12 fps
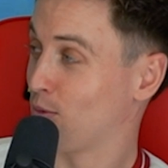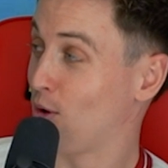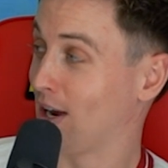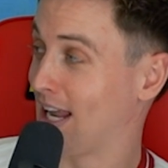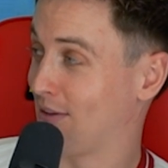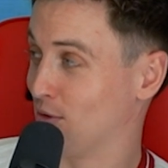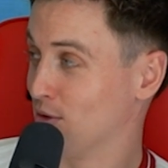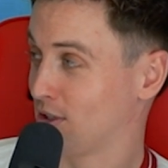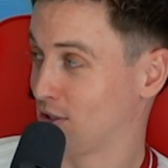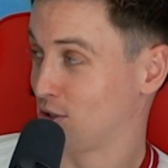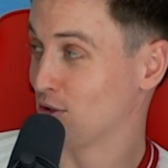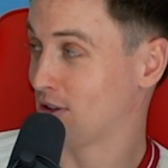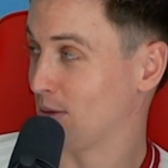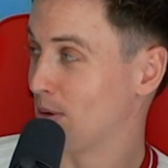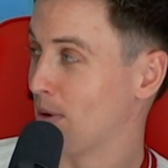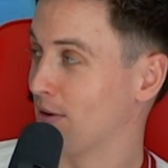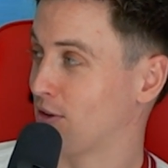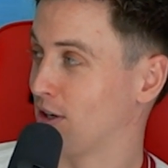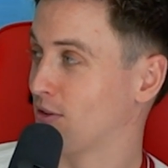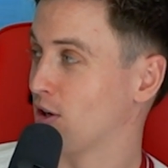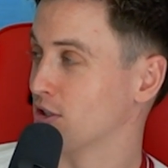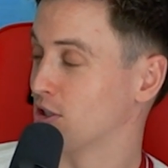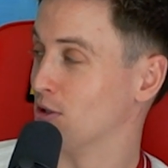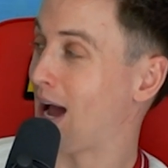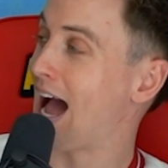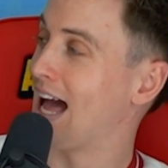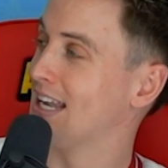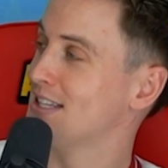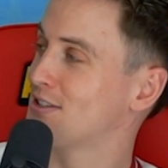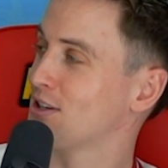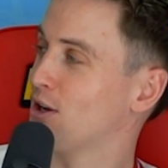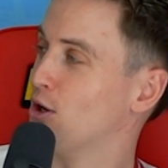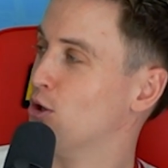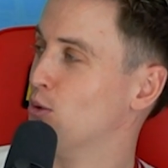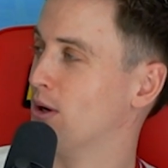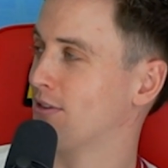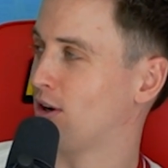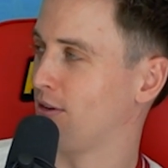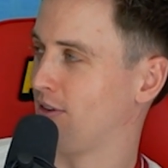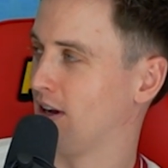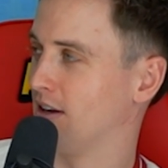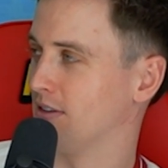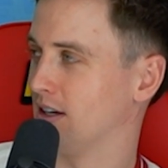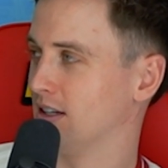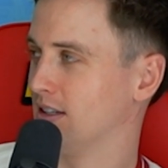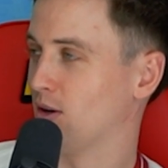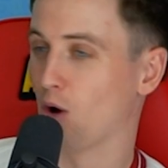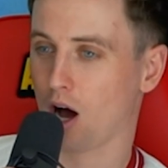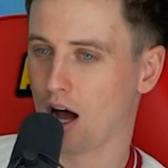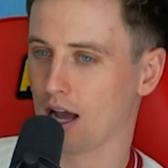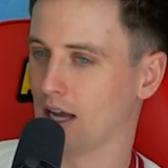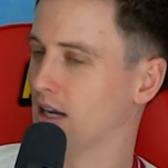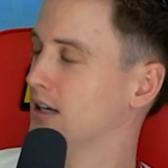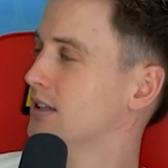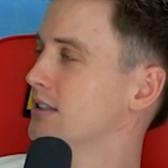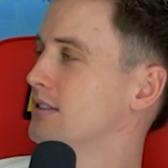What level do you think we both could have got to, and who would have got further or higher?